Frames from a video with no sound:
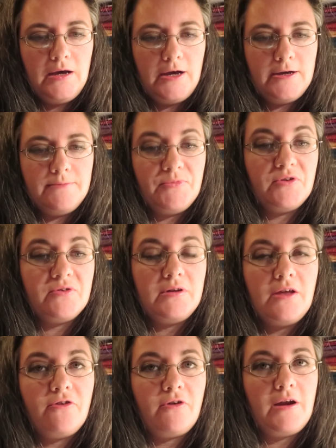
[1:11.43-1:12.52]
Um, there's
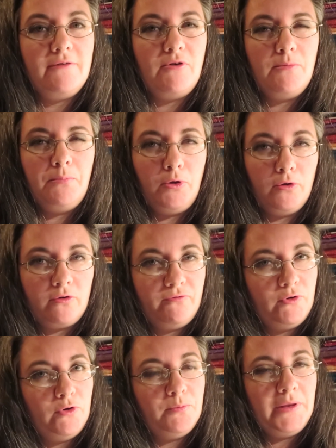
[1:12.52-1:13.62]
another kind of a bulk
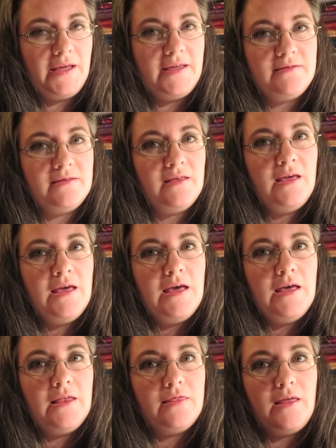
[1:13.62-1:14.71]
food place
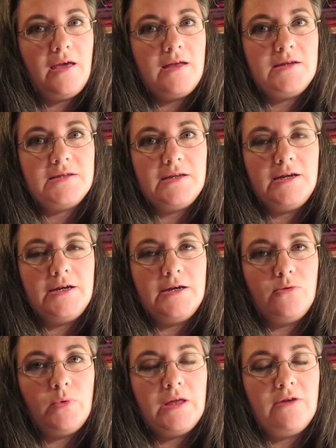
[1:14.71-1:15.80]
that
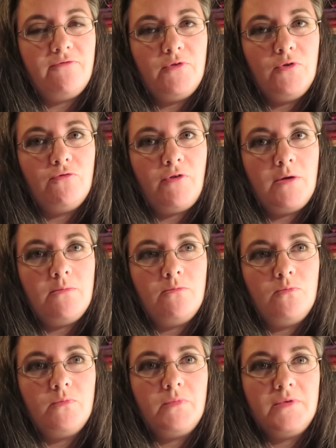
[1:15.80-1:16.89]
uh, we get food
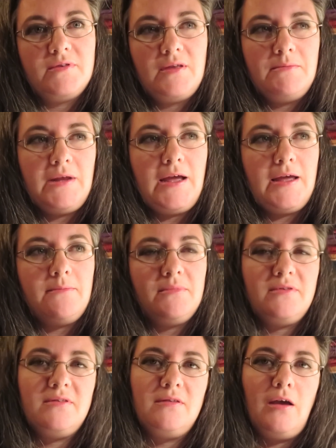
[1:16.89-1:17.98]
from
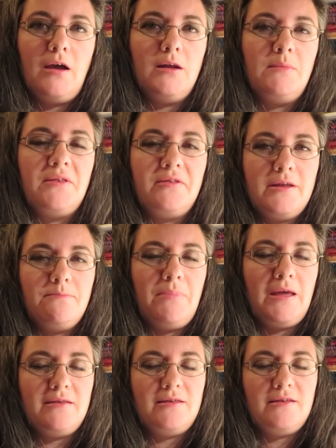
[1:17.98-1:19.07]
sometimes on a monthly
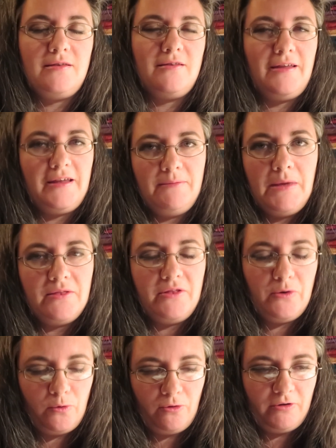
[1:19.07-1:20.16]
basis. It's like a
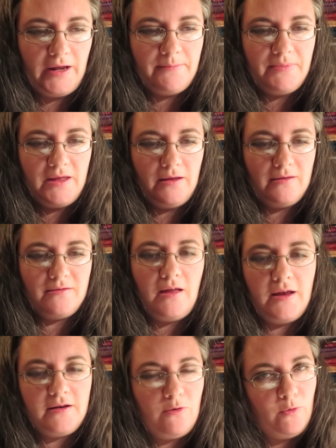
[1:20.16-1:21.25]
monthly order type thing. It's
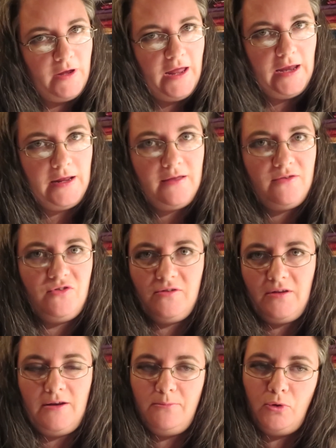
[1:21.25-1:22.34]
not organic, it's
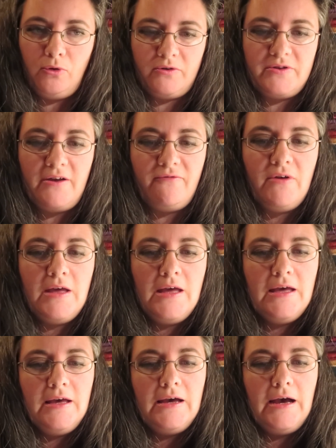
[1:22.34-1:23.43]
just kind of bulk stuff.
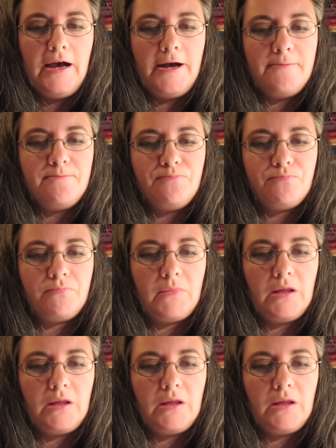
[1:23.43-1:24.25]
Um,